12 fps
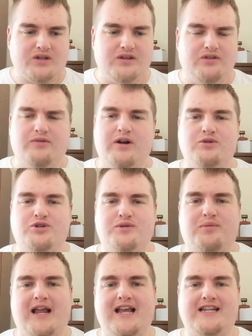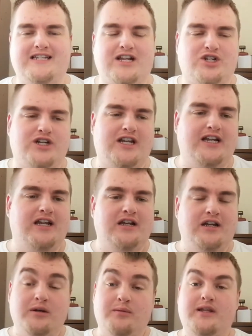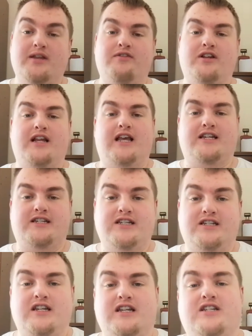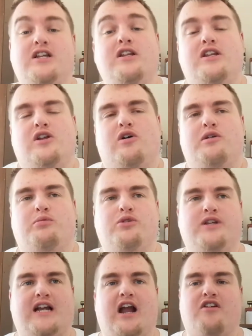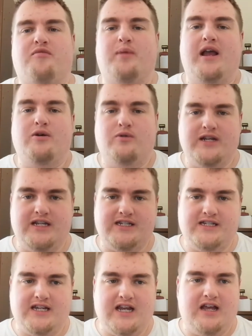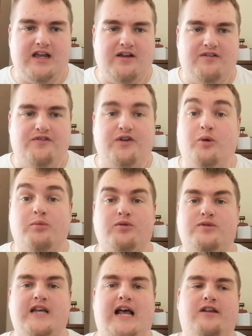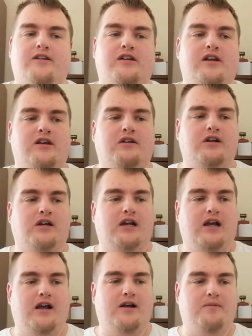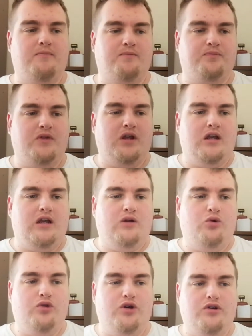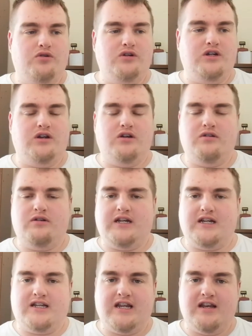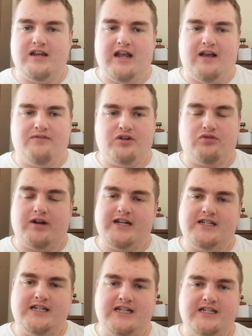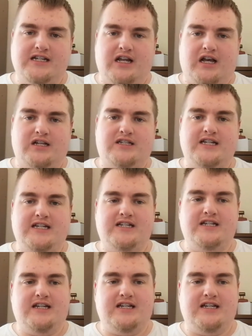Real Madrid players, actually. But nevertheless, it's undeniable that Gareth Bale is a phenomenal talent. Although, he didn't have the greatest season last season.